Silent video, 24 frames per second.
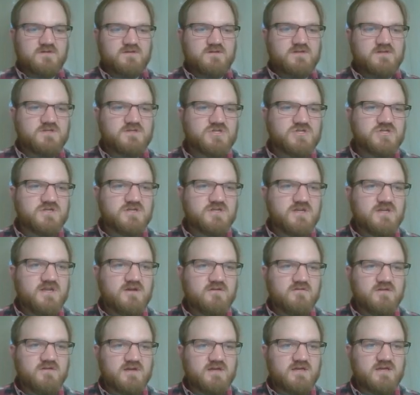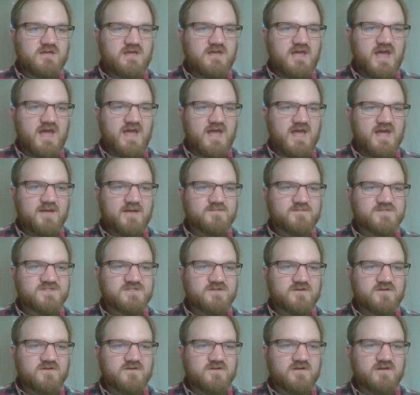the generic caps
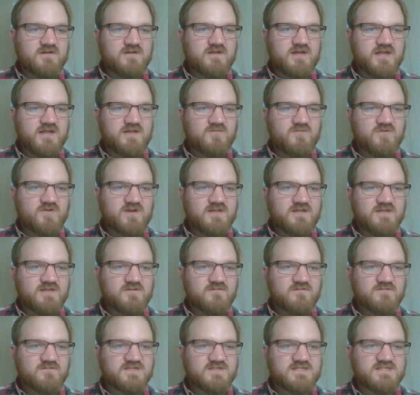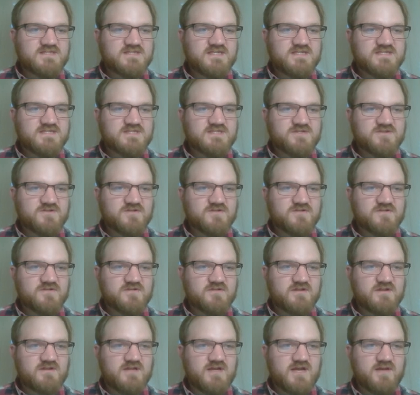are, a lot of them are in the resistor
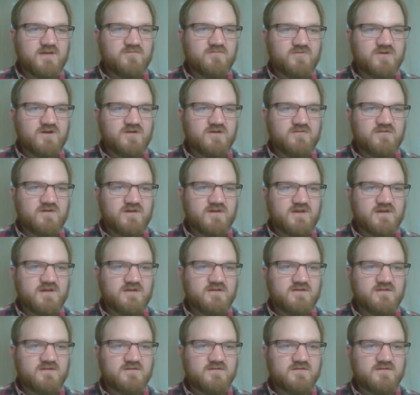library.